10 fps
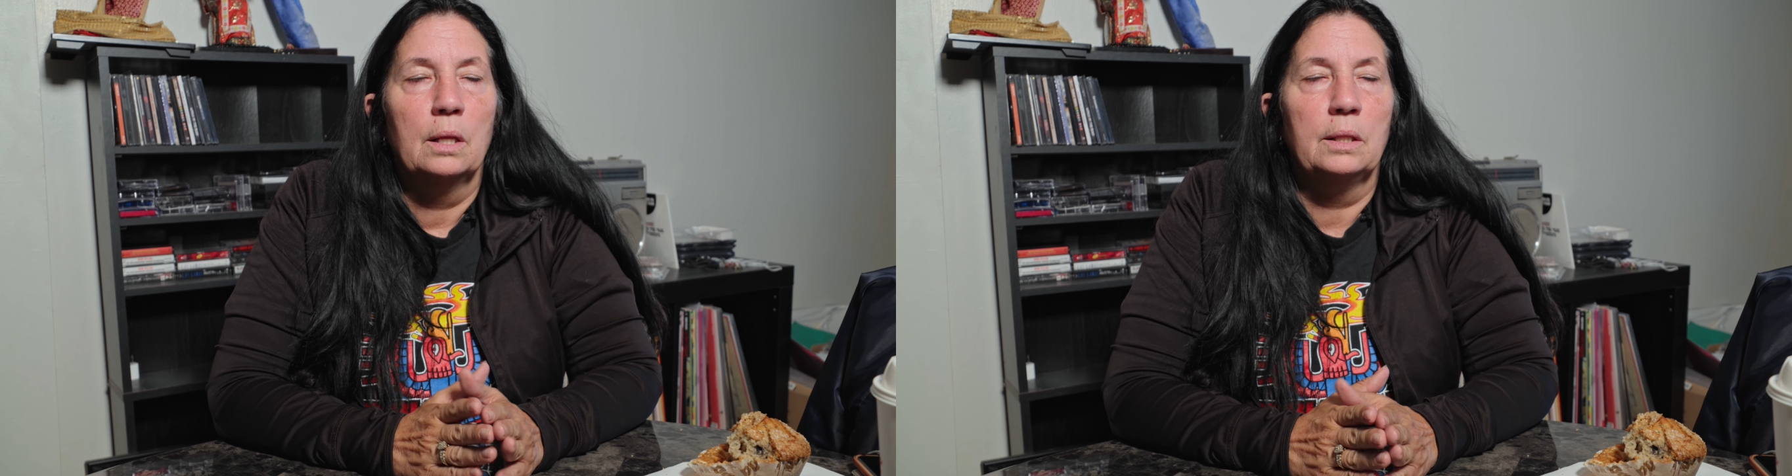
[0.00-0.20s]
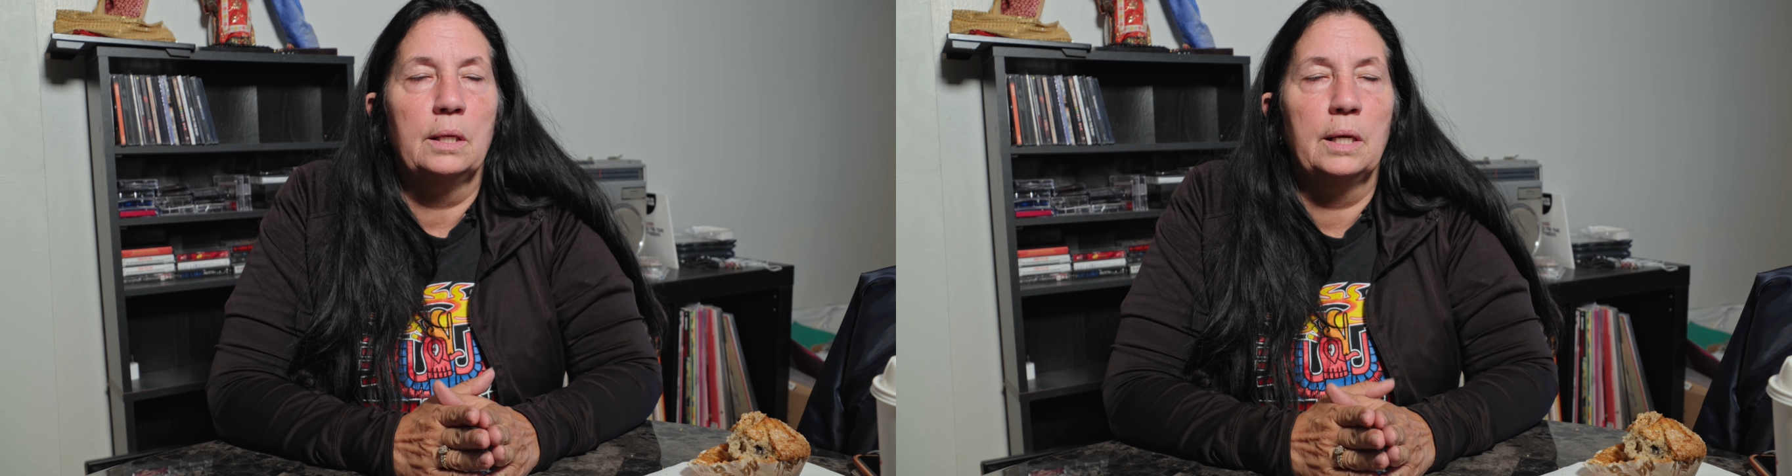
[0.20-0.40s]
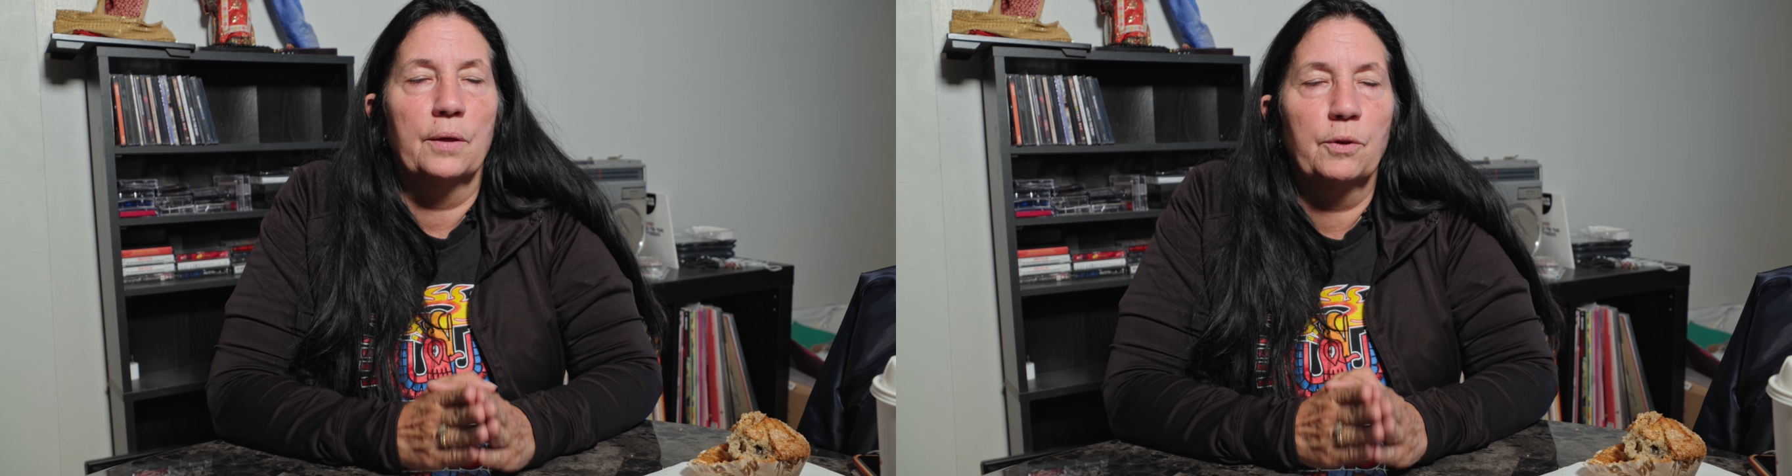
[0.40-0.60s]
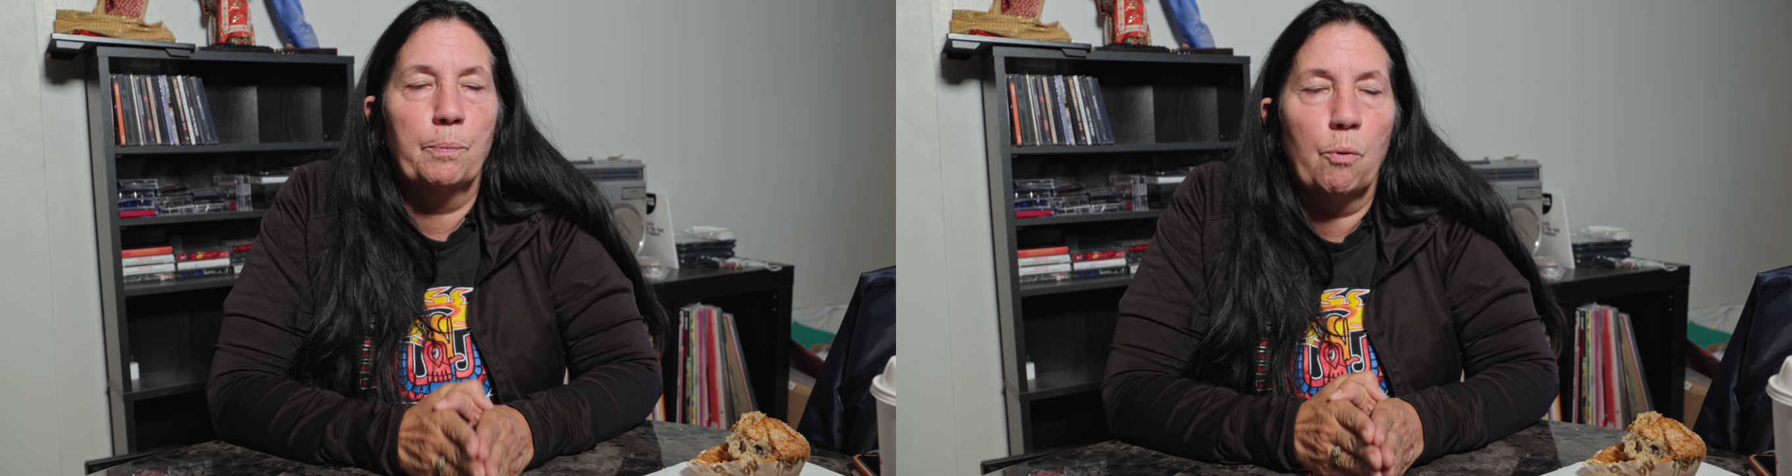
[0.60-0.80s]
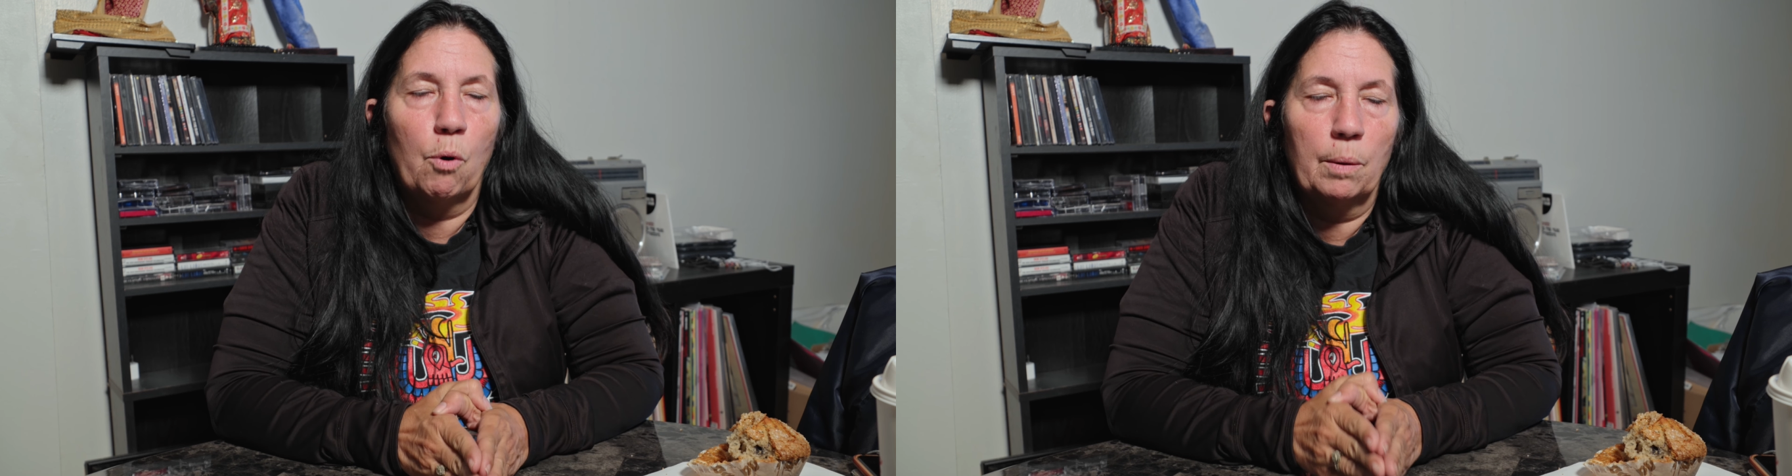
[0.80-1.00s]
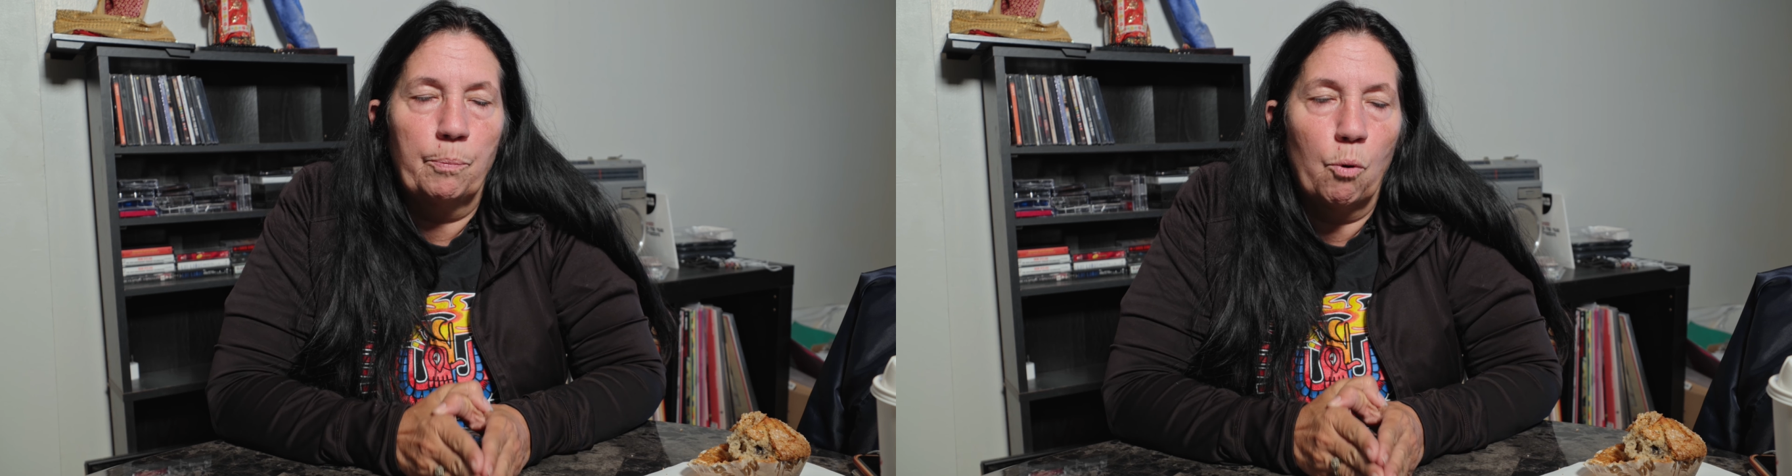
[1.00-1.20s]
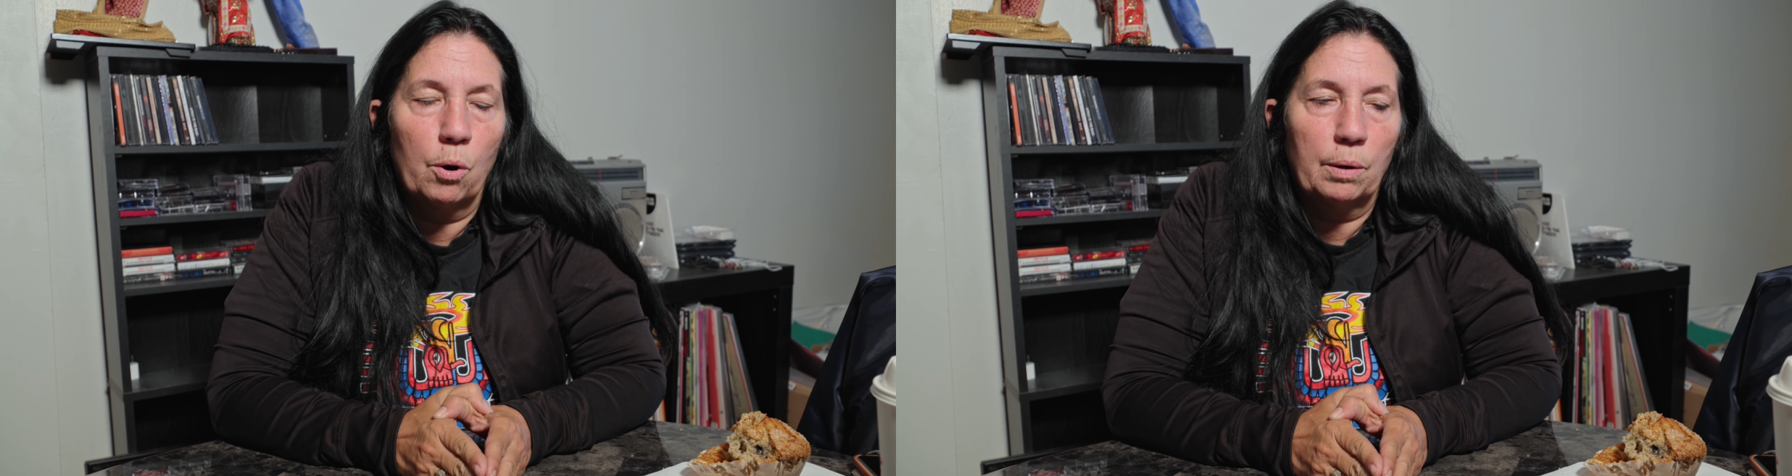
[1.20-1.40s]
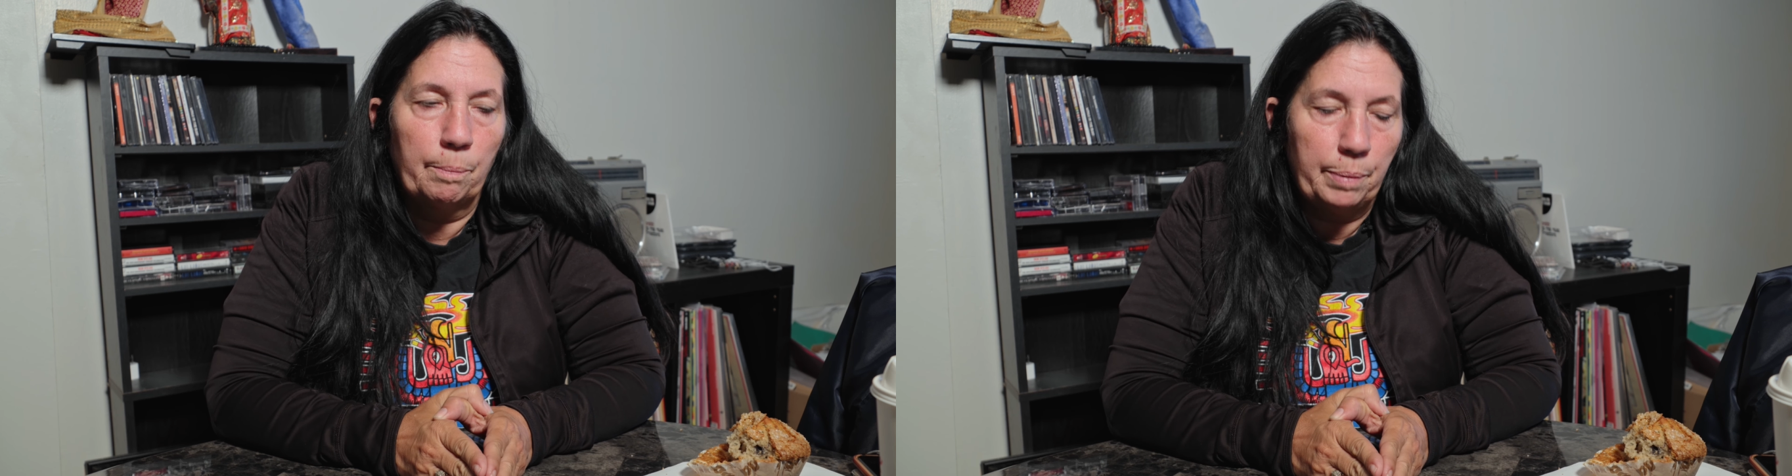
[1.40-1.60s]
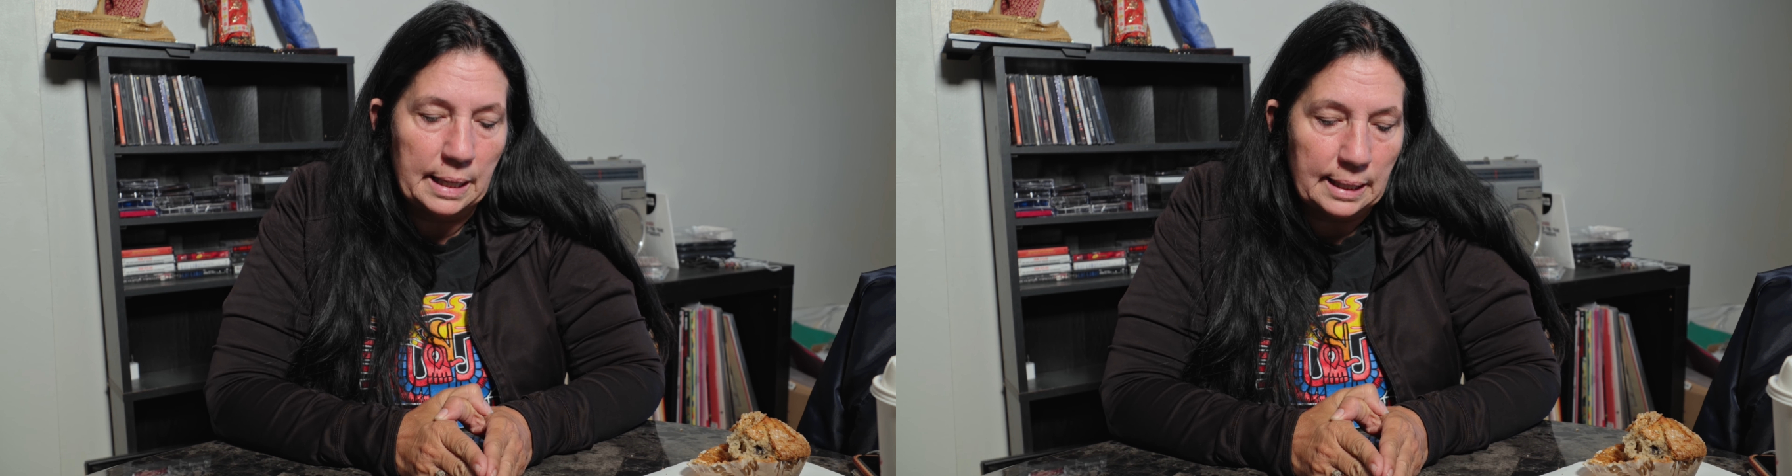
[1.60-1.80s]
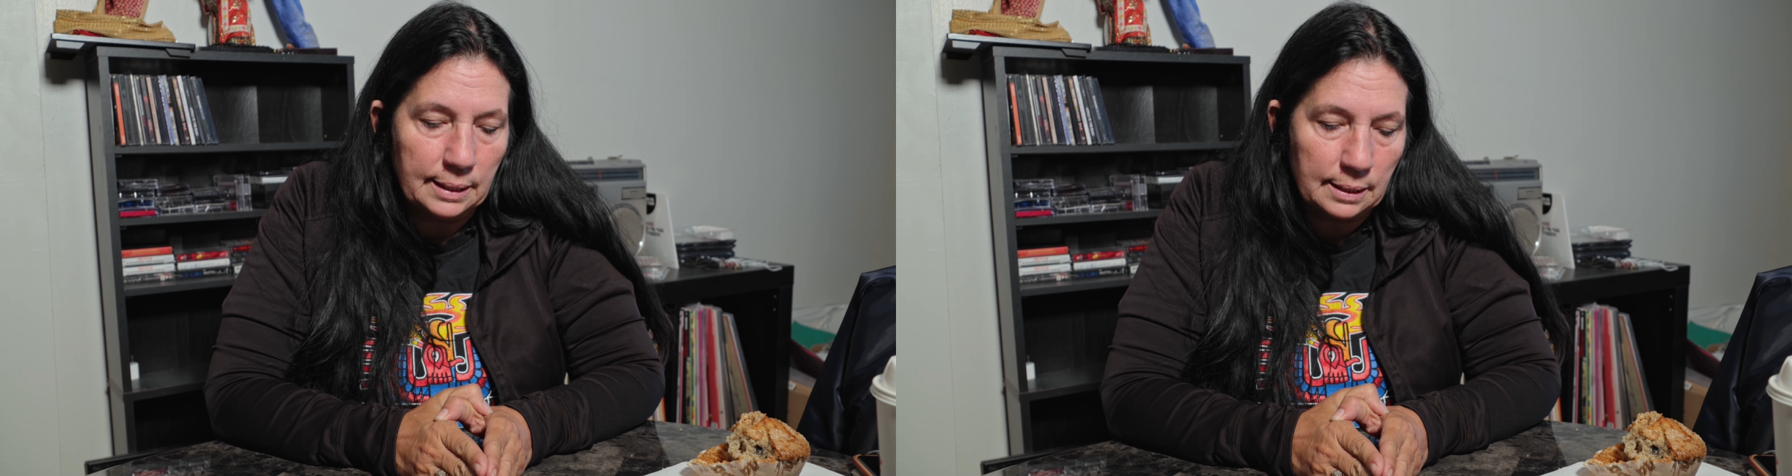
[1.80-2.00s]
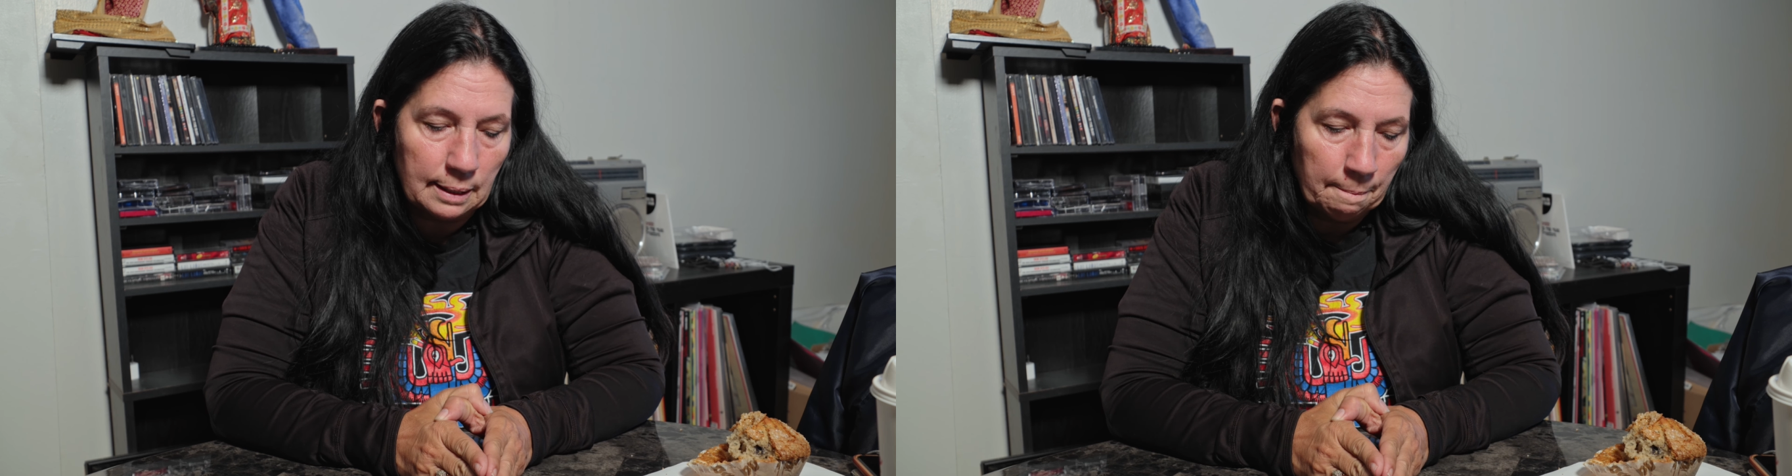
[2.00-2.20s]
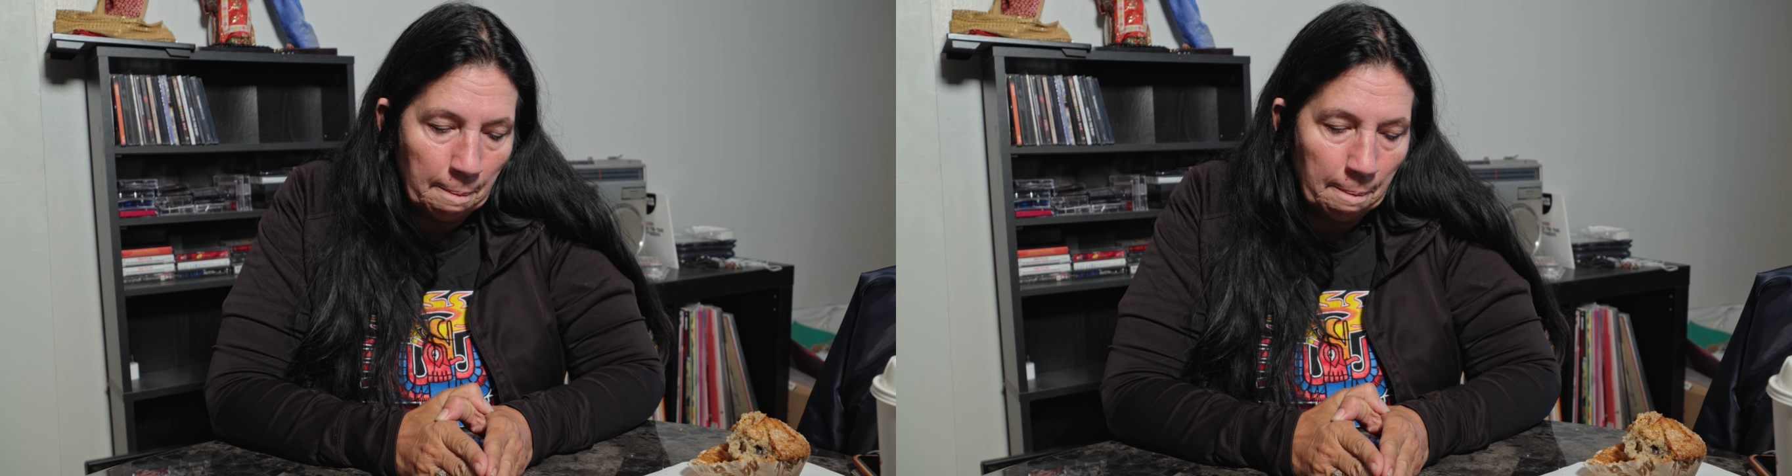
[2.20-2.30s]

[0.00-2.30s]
the other important piece